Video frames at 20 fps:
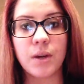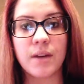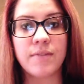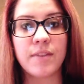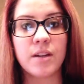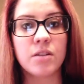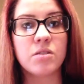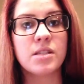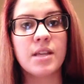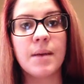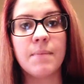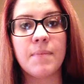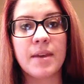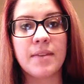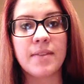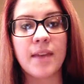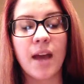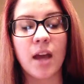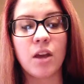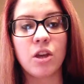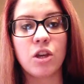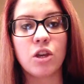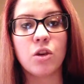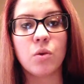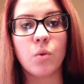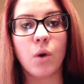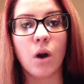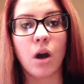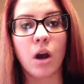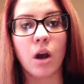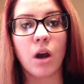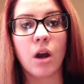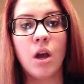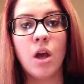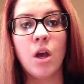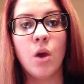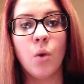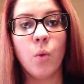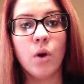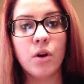If there's something that you are
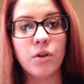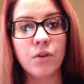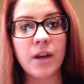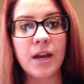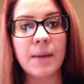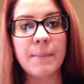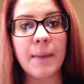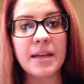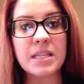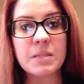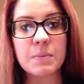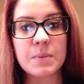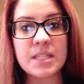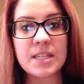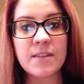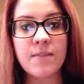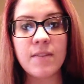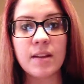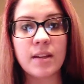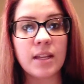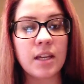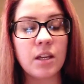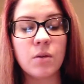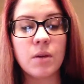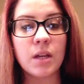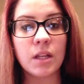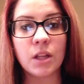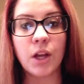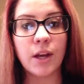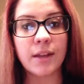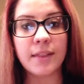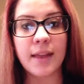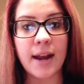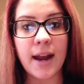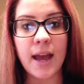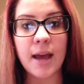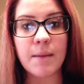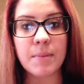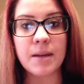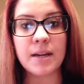wondering about specifically, you can look
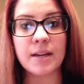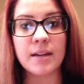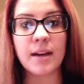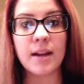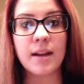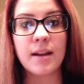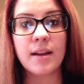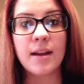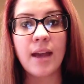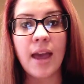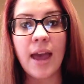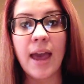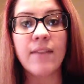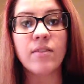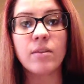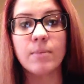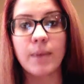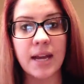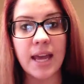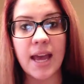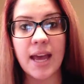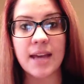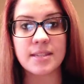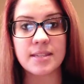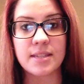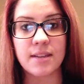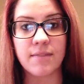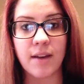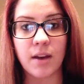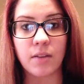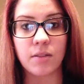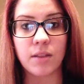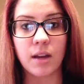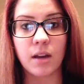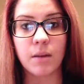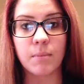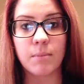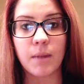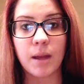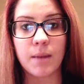that up, and everybody has stuff out
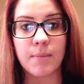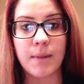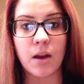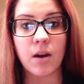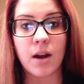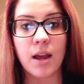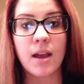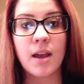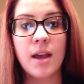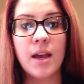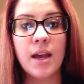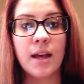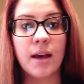there about it.